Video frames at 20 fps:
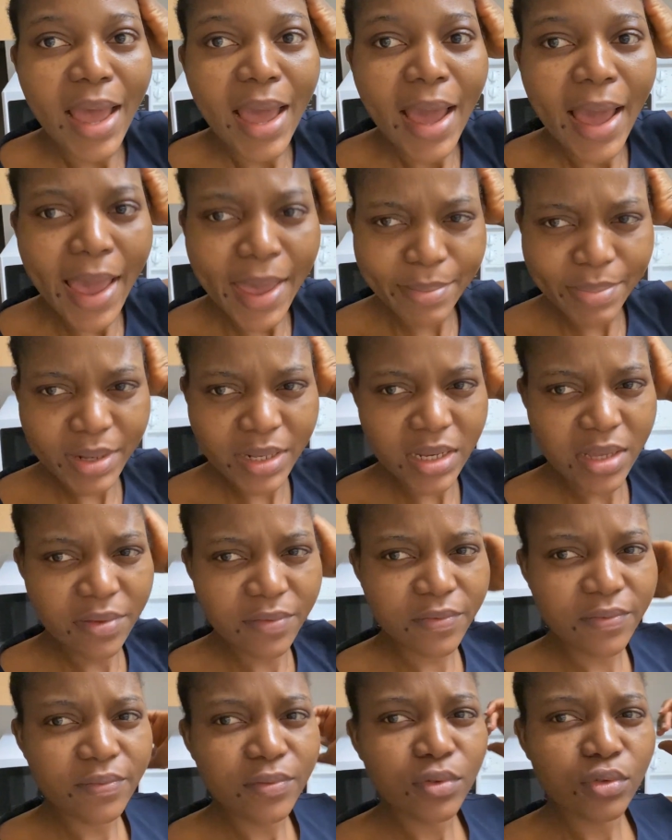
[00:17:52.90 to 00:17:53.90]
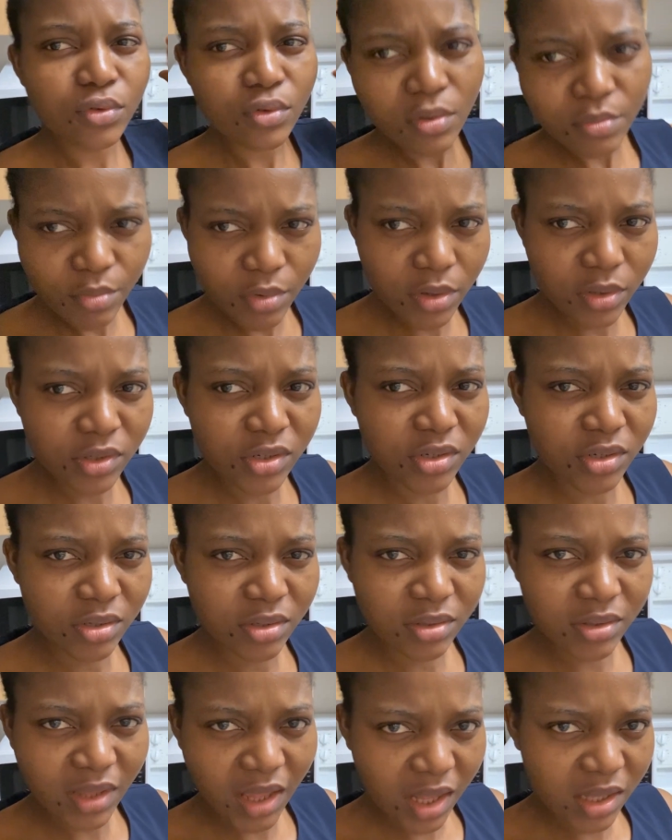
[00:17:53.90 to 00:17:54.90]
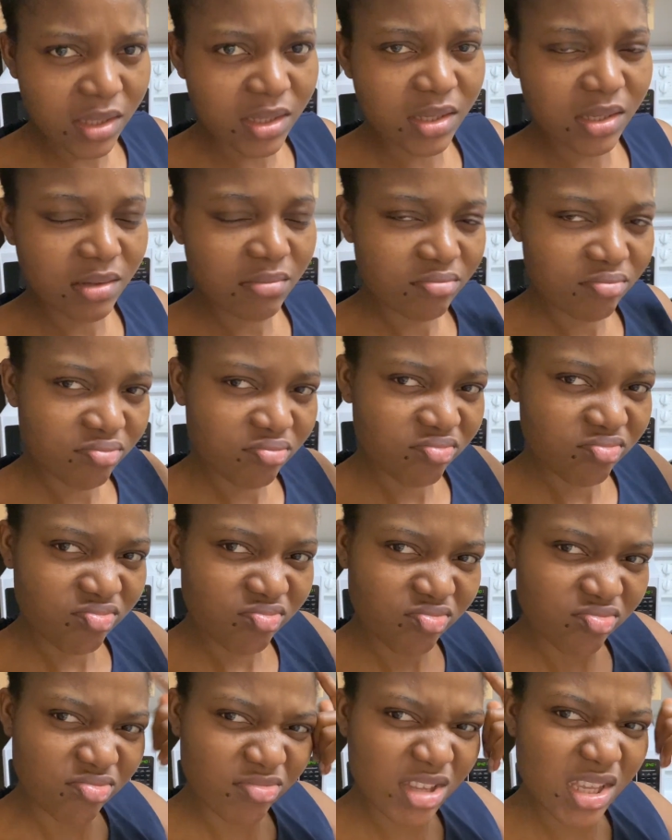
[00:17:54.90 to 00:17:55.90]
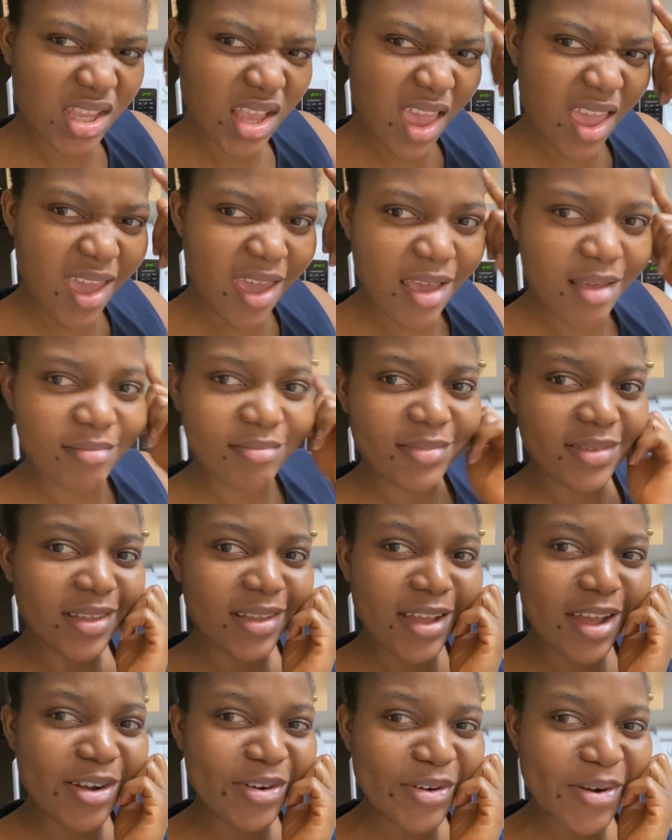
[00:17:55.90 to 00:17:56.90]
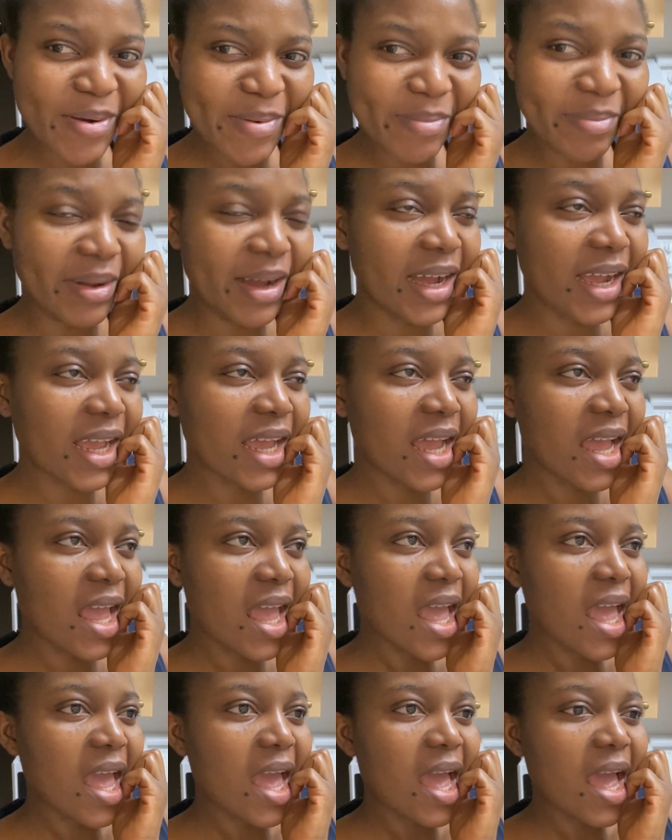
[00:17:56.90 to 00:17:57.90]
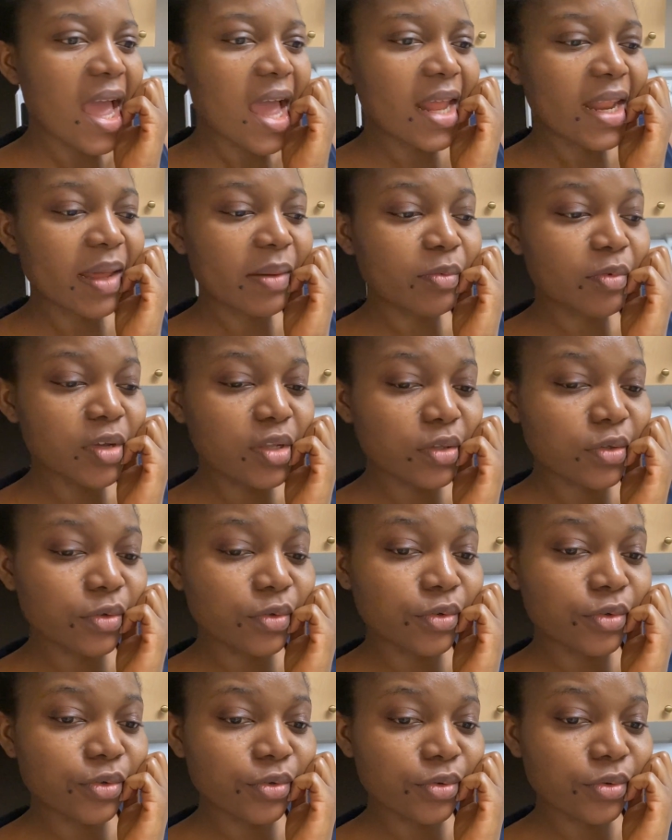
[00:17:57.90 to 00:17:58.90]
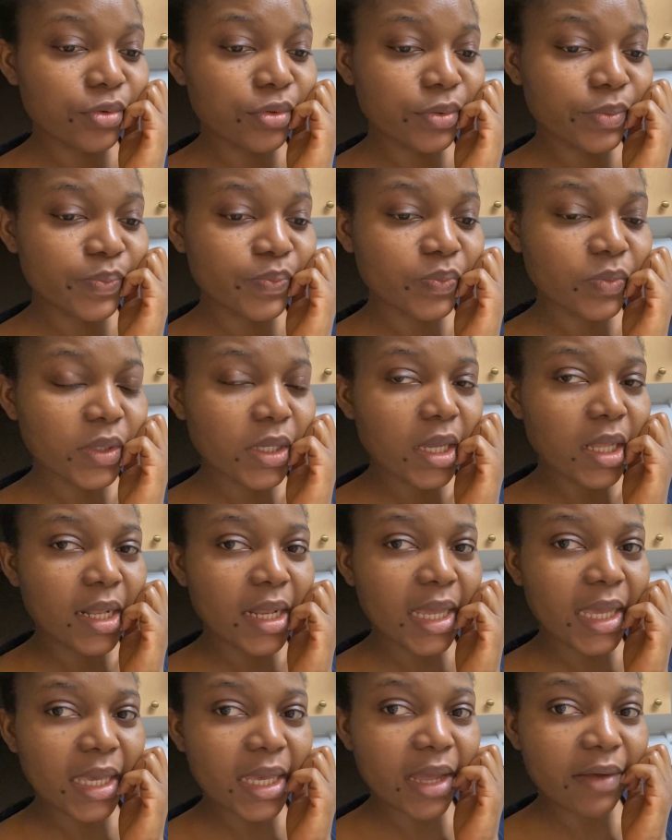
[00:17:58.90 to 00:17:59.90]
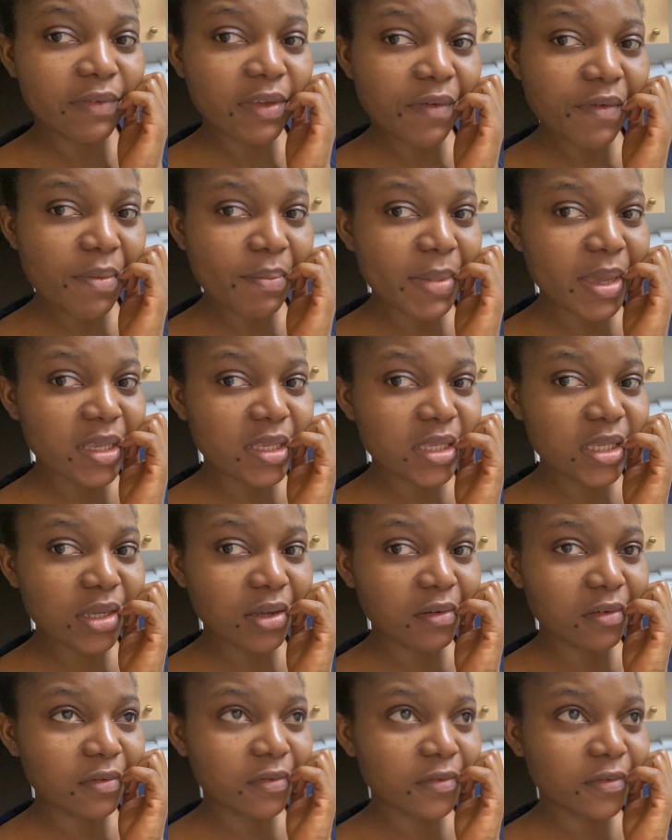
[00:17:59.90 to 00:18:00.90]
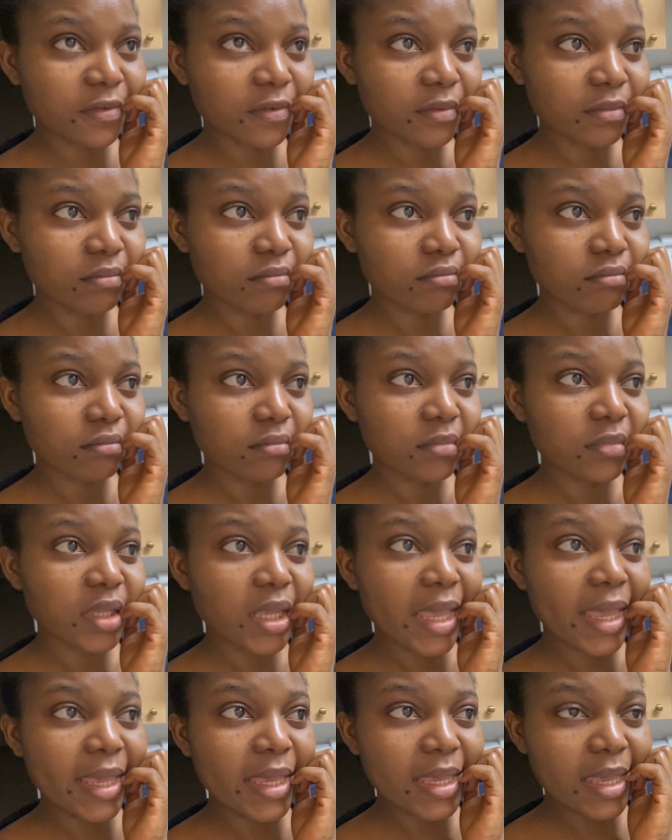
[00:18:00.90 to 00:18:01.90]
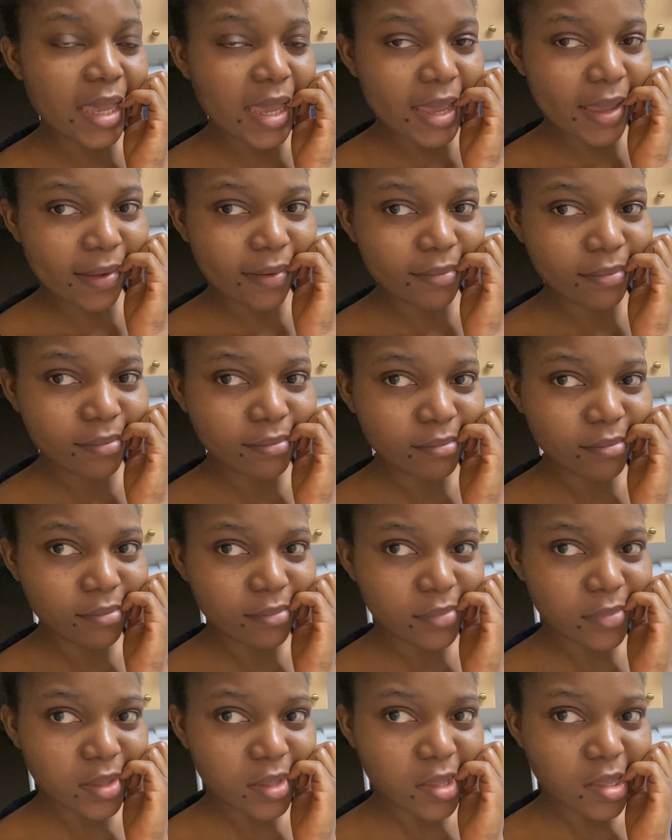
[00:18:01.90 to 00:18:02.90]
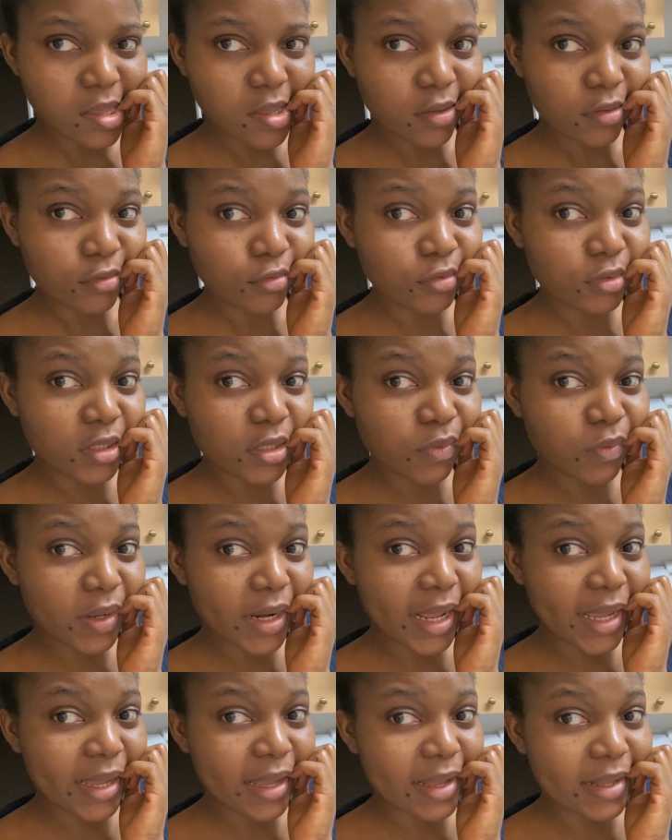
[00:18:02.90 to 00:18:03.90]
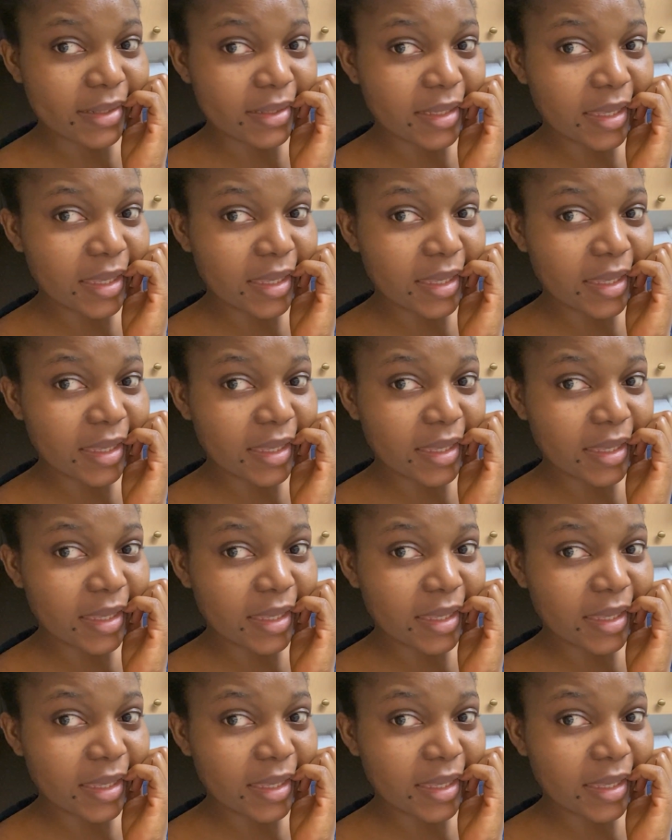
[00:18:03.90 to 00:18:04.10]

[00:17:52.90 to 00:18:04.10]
I believe so much that this hair can come back. And I'm going to do, like, I've given myself a year to see what I can